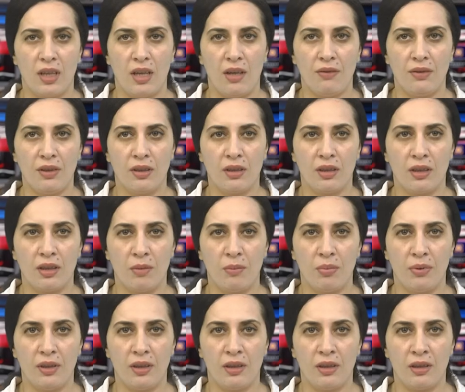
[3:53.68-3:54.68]
After the
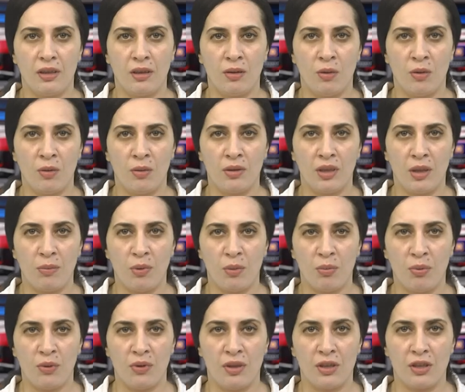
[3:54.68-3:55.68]
complete
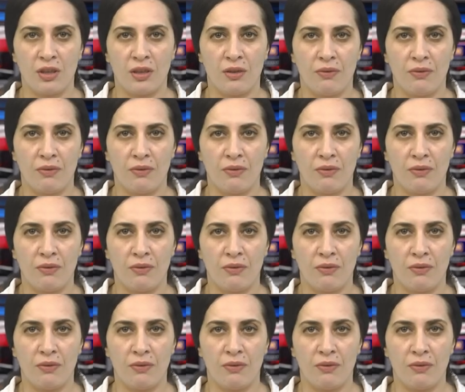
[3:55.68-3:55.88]
depopulation